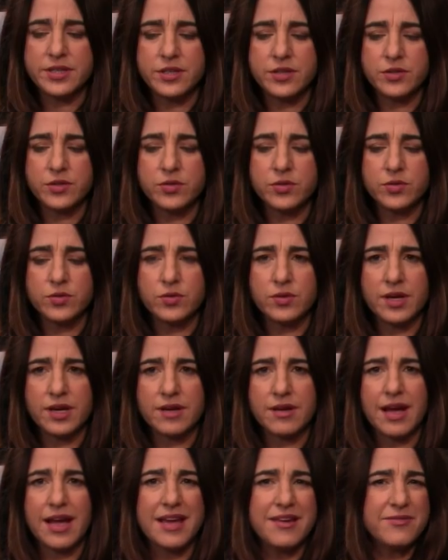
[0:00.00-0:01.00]
you,
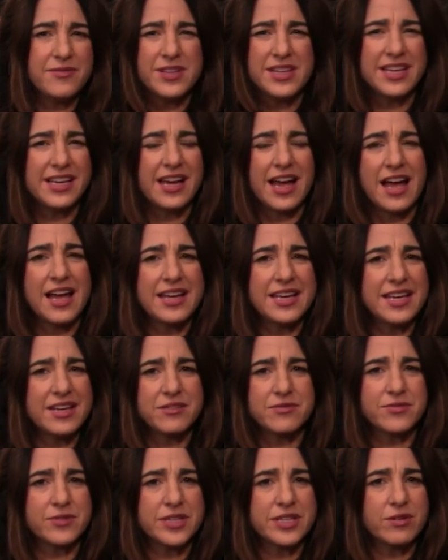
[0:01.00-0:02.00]
I feel like I
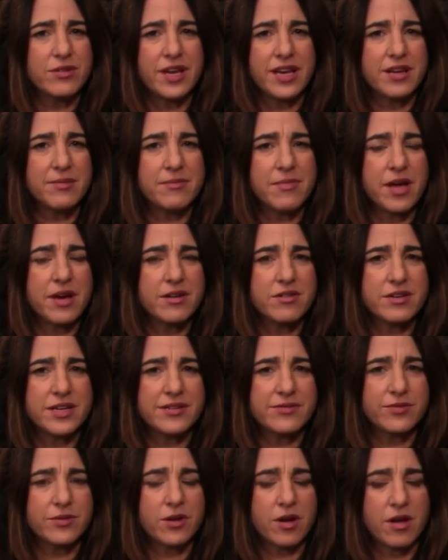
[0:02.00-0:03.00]
get free credit
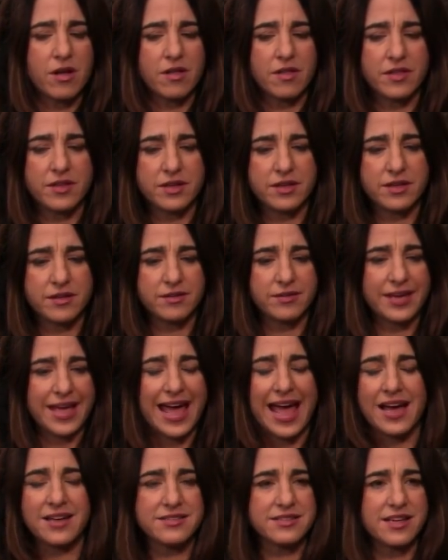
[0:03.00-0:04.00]
monitoring for all the
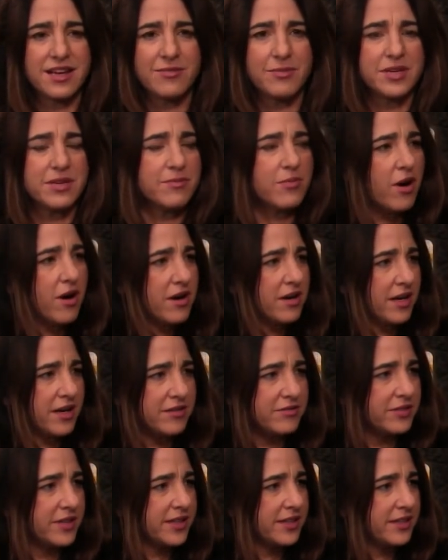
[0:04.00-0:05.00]
hacks that I've been a part
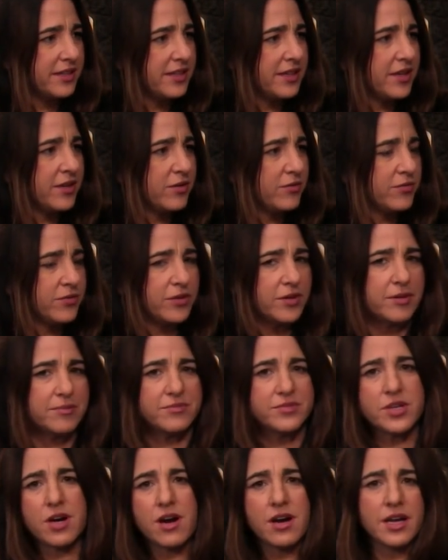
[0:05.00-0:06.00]
of, like, right. you know, from
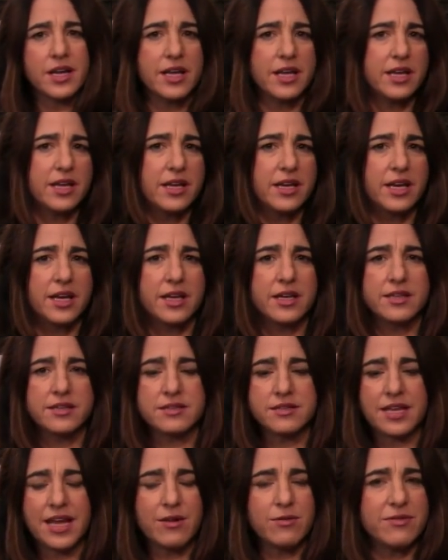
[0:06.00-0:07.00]
Target
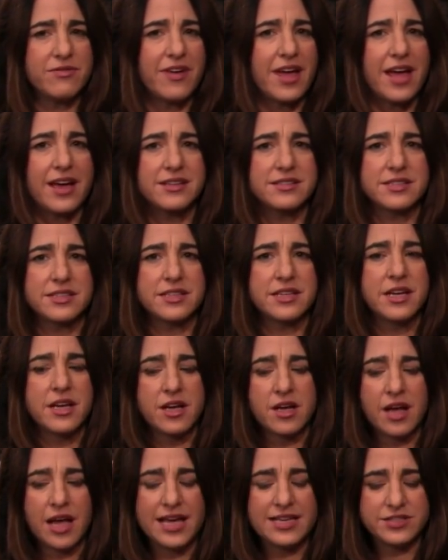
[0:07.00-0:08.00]
and Equifax. And
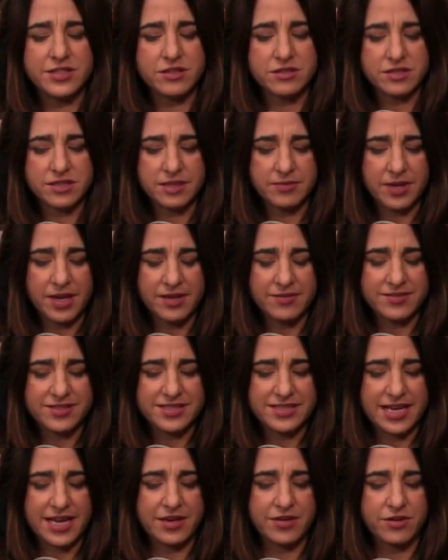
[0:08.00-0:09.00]
is there some kind of
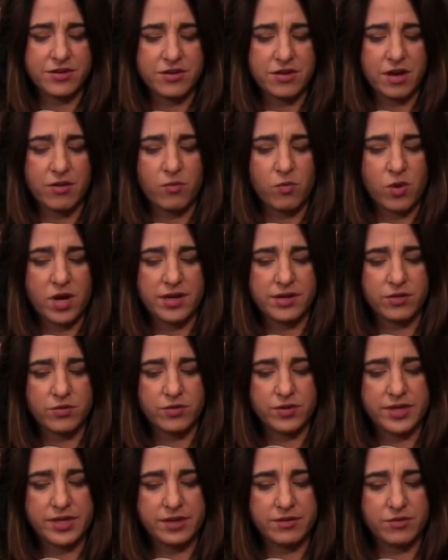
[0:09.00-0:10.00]
standard on what
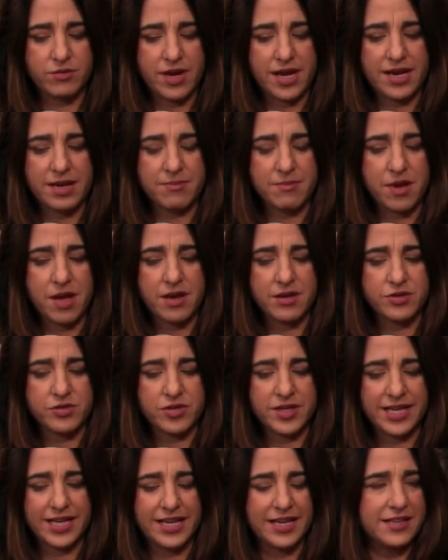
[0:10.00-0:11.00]
credit
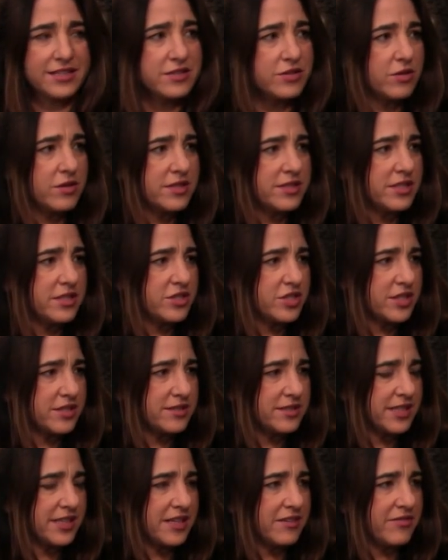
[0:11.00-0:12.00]
monitoring is, or is it
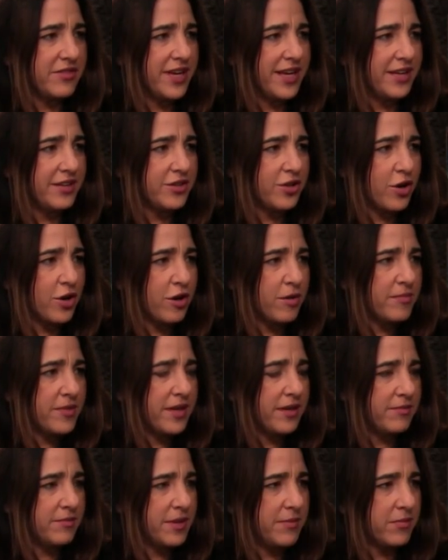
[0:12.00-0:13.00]
just like a vague term
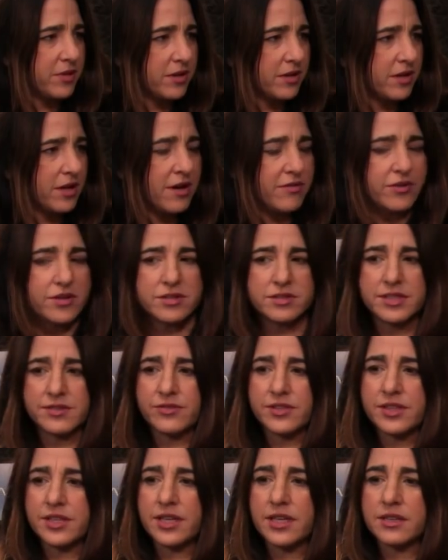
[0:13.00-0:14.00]
that people So here's PC
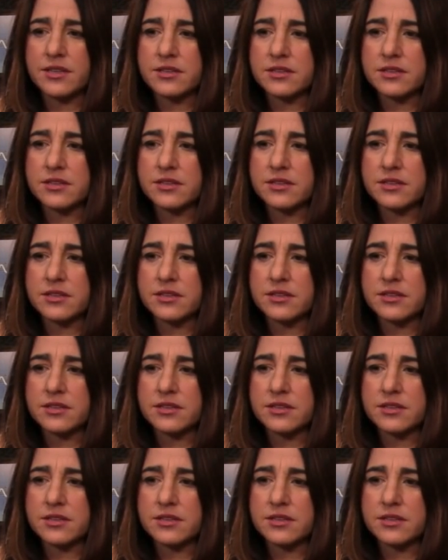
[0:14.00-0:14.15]
Guy in the